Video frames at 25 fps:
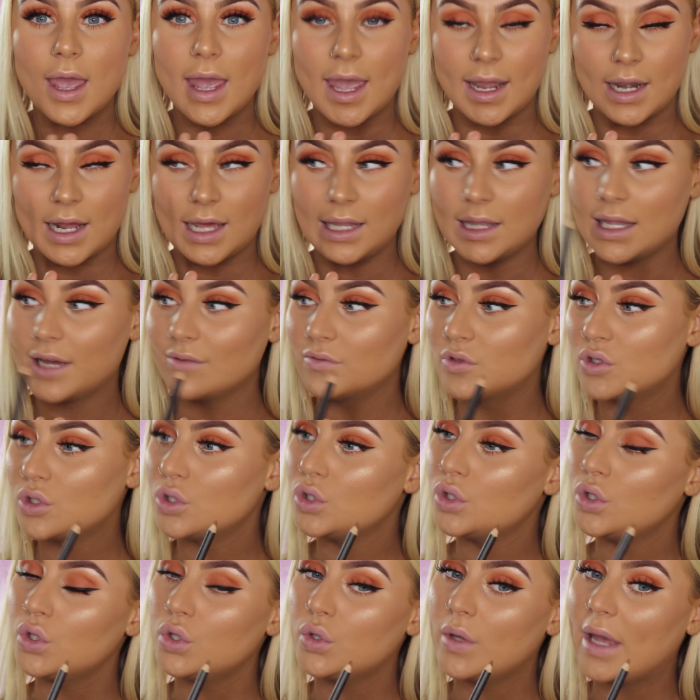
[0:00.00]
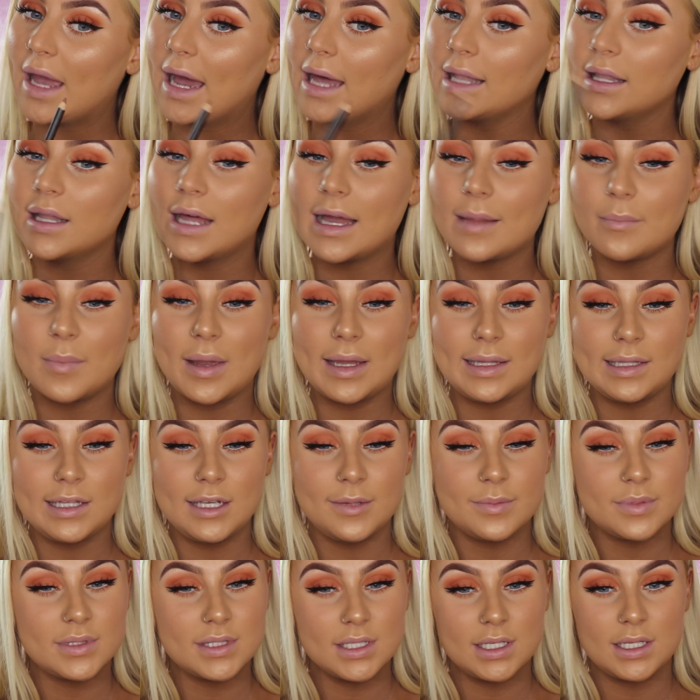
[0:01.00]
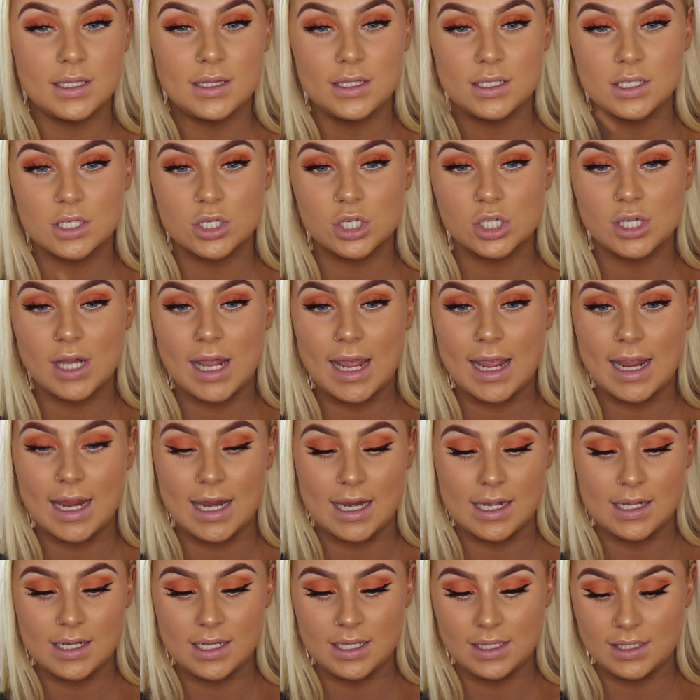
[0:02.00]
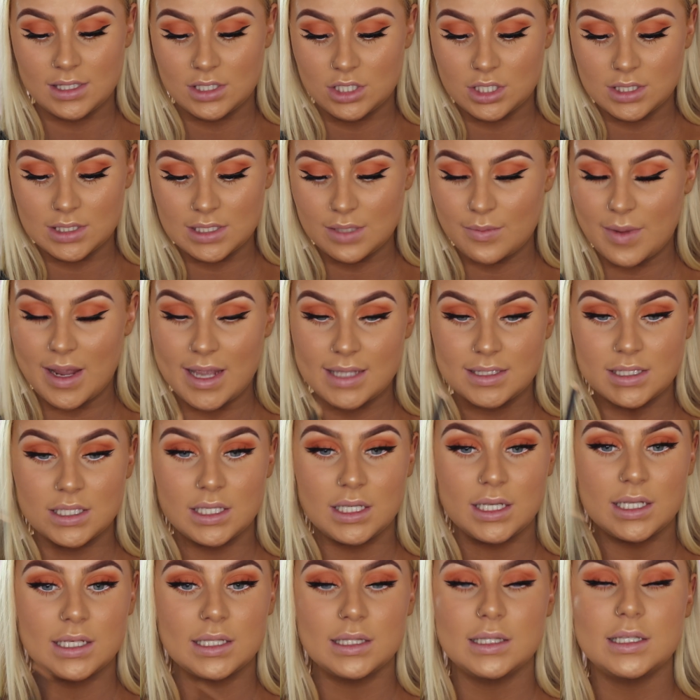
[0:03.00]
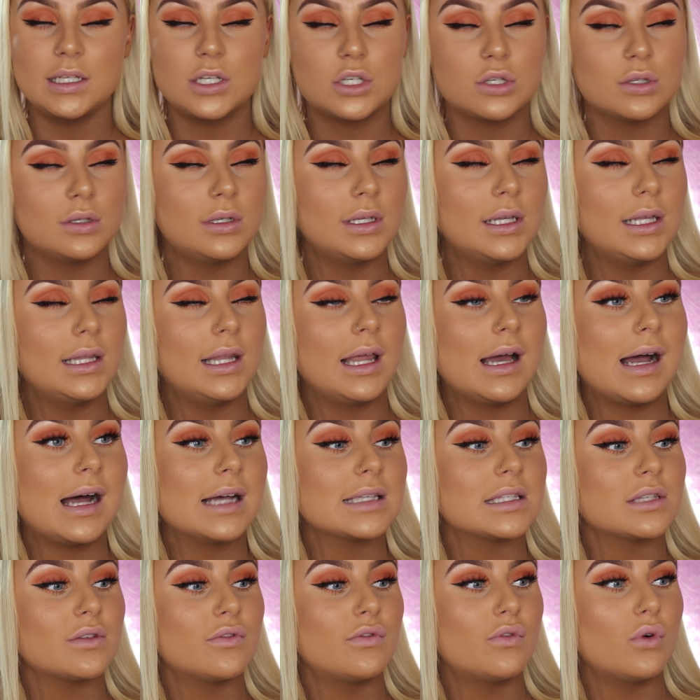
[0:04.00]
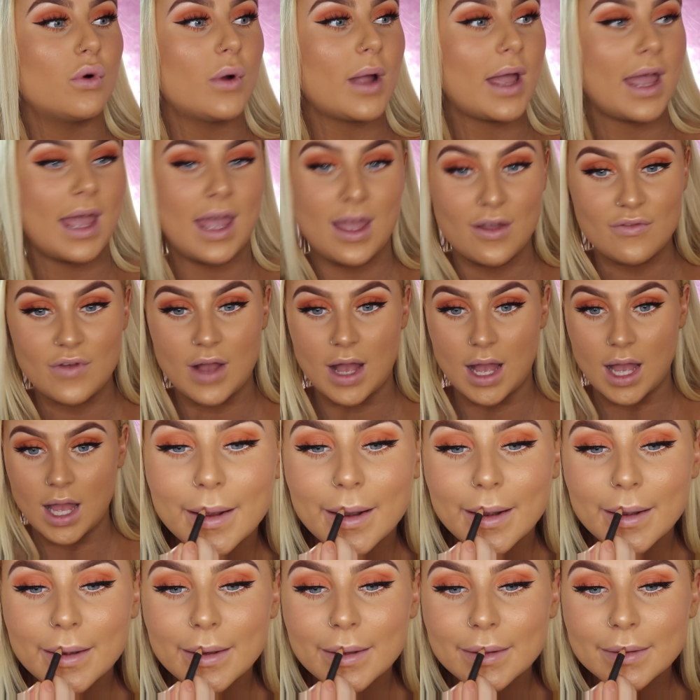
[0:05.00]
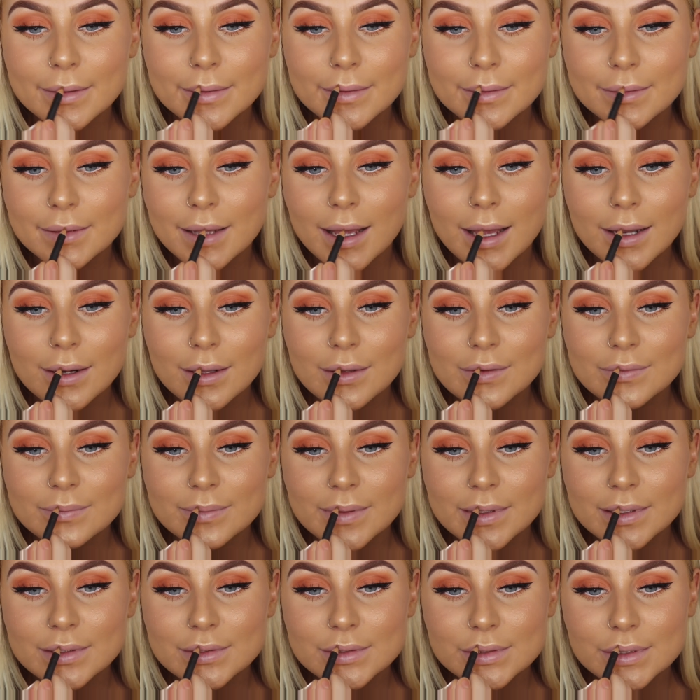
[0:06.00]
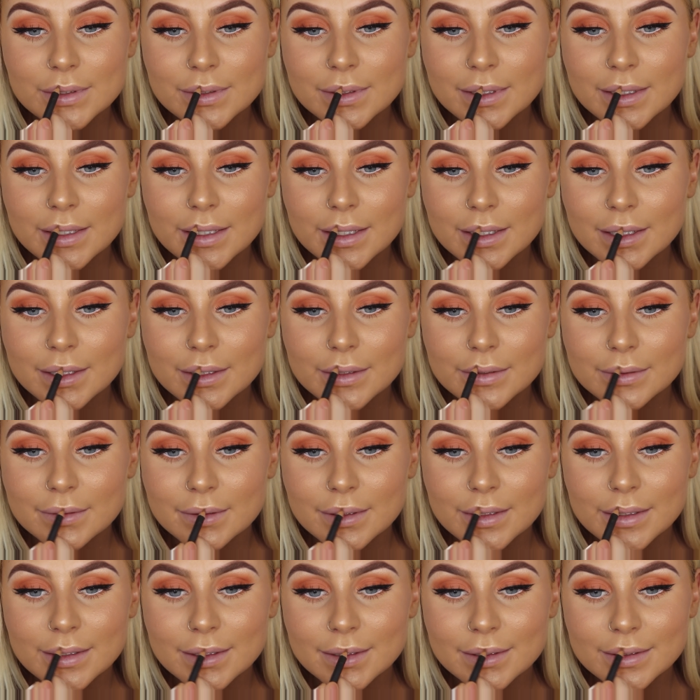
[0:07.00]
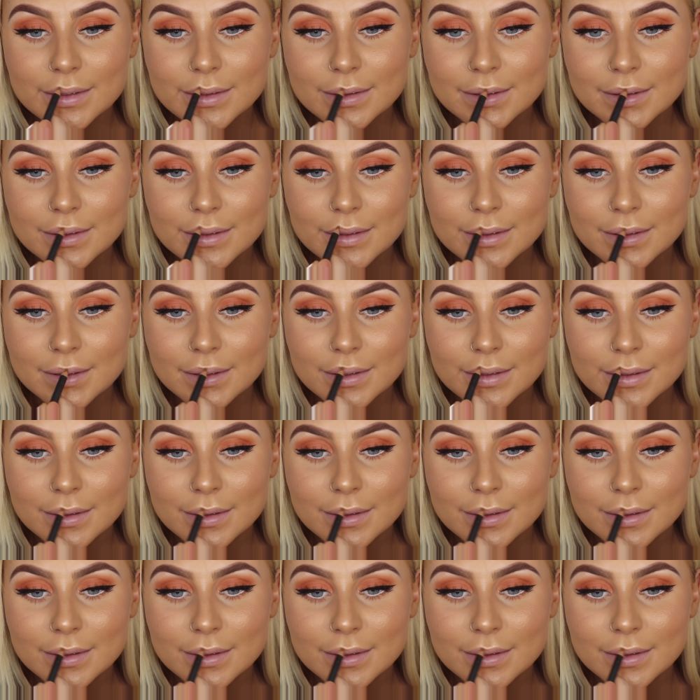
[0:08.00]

And I love to outline my lips in this shade. It's just amazing. It literally lasts forever. I just start off by drawing a cross.